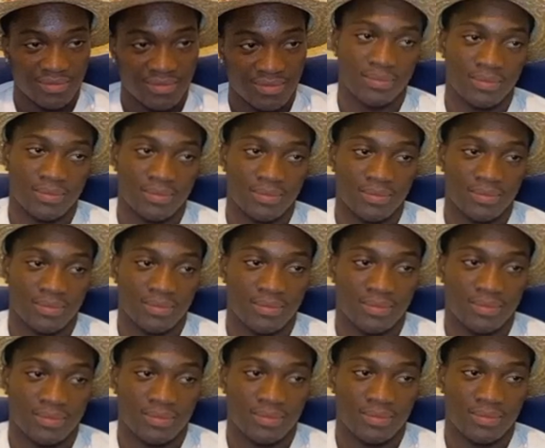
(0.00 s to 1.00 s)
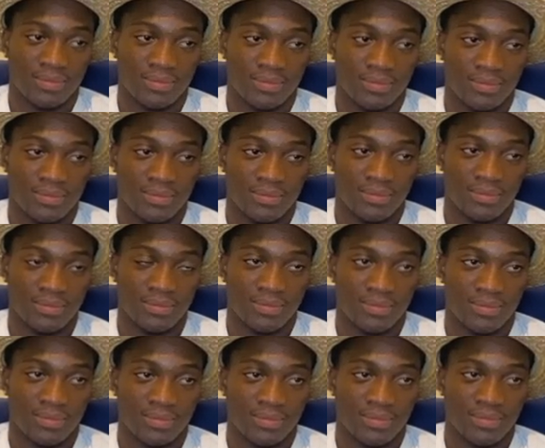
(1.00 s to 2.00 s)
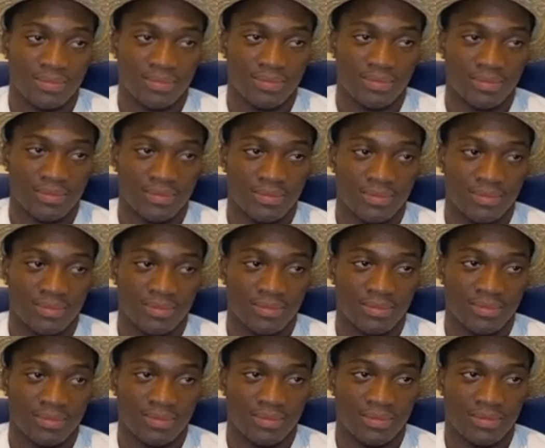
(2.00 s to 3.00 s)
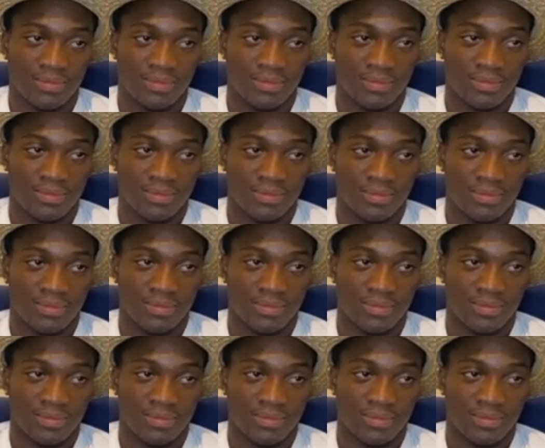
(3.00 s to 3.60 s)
(not speaking)